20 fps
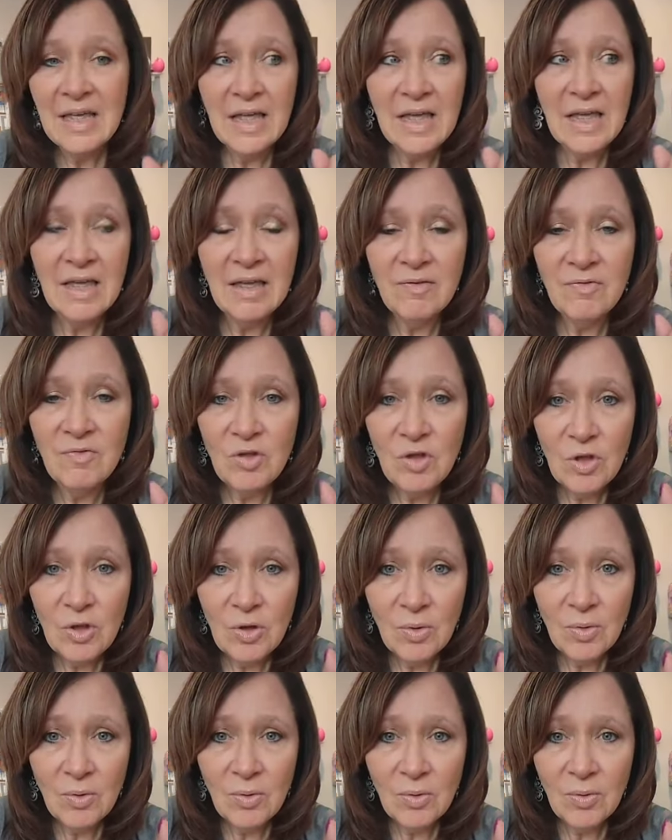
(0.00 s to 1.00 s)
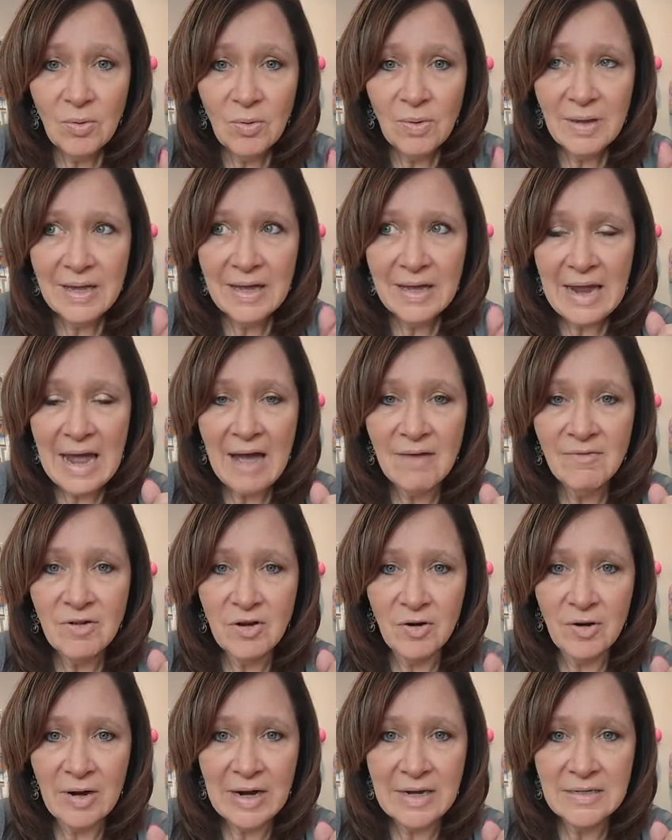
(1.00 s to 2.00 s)
If you can have a
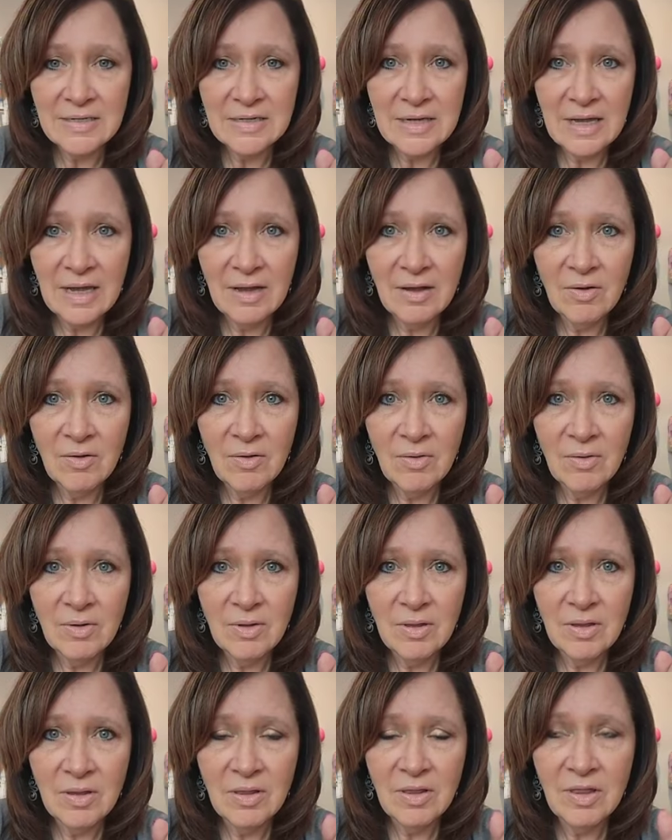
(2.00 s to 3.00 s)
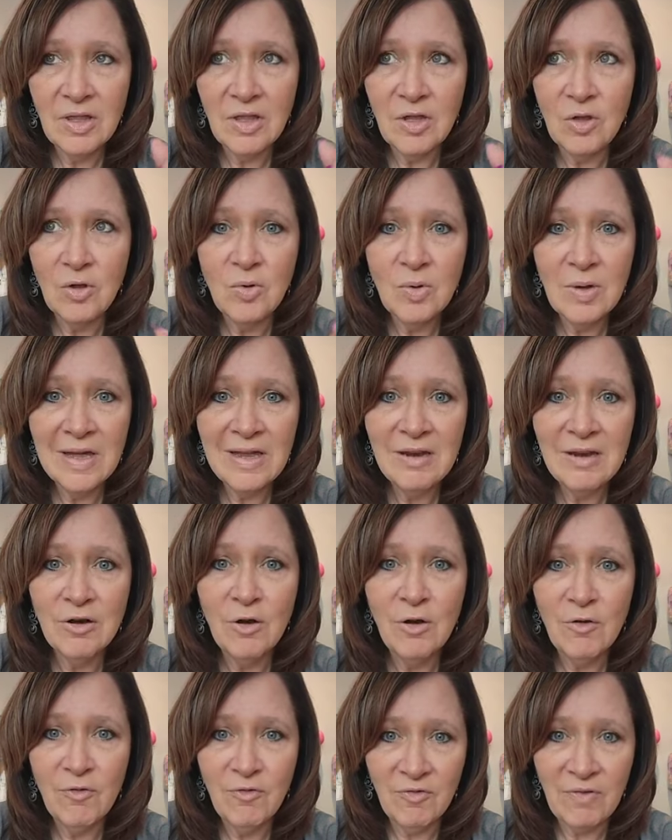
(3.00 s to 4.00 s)
grayscale that you can
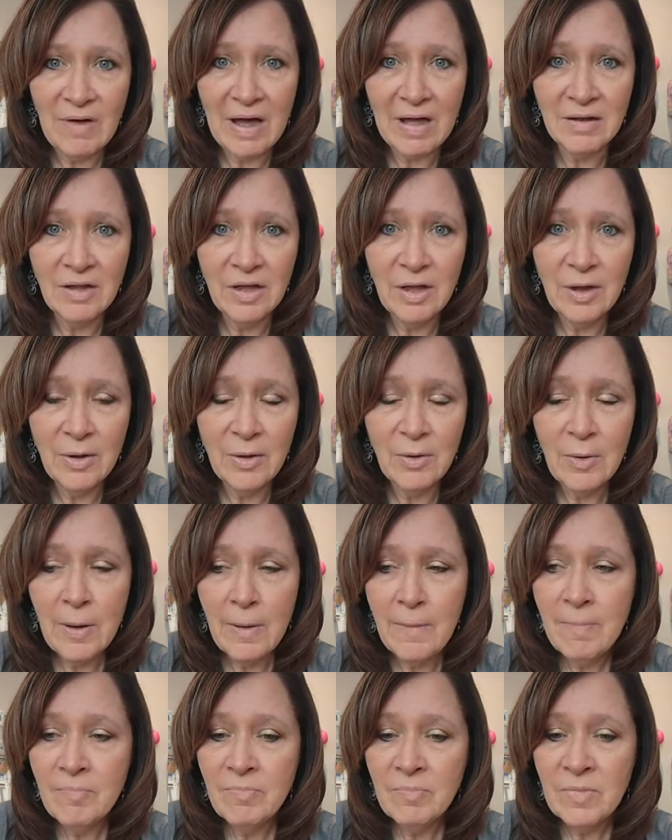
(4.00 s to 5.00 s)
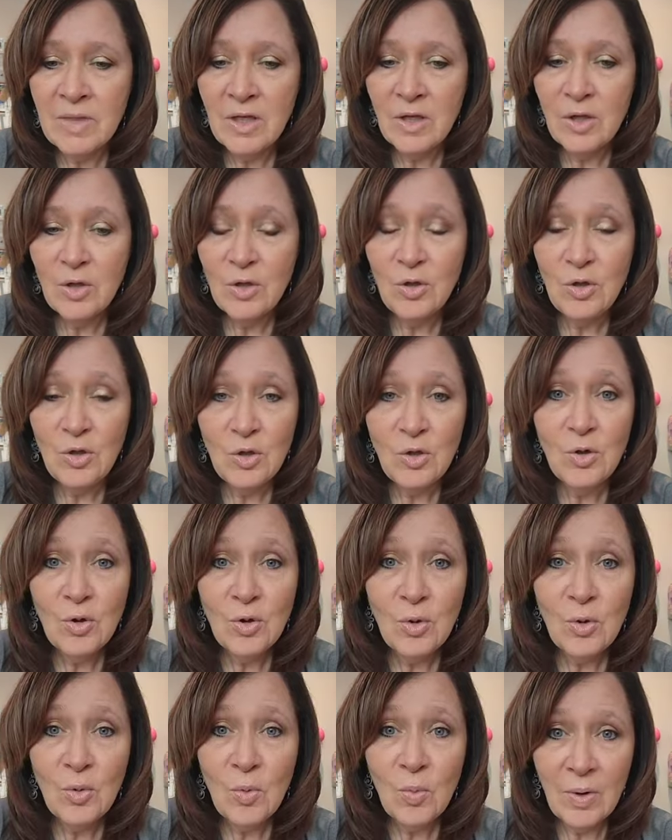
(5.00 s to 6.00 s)
follow,
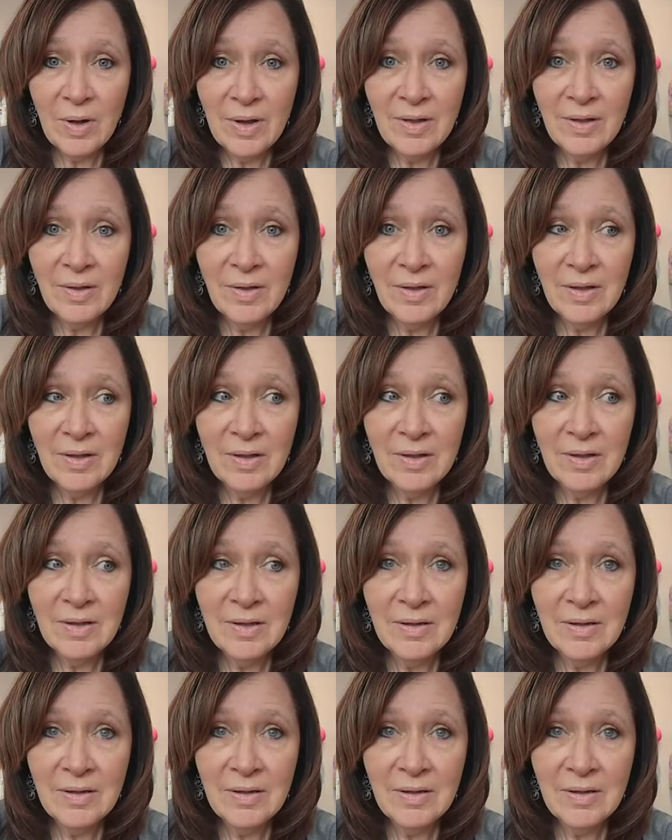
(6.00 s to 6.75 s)
you will